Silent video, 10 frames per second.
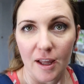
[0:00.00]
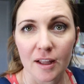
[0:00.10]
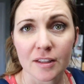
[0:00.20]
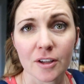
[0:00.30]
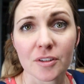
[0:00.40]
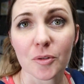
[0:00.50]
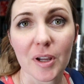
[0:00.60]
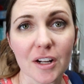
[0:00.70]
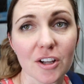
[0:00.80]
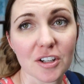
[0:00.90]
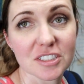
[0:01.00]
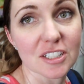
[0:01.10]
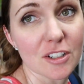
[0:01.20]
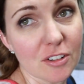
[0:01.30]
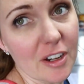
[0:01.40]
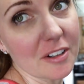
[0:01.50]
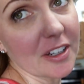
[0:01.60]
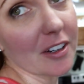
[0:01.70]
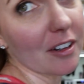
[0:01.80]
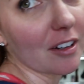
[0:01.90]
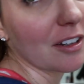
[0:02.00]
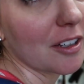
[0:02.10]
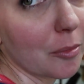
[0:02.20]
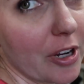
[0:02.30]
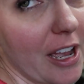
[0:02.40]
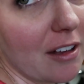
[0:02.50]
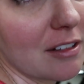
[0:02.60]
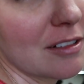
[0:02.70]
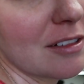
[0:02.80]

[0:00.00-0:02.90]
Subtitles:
And the only way to cook dinner around here. Bria!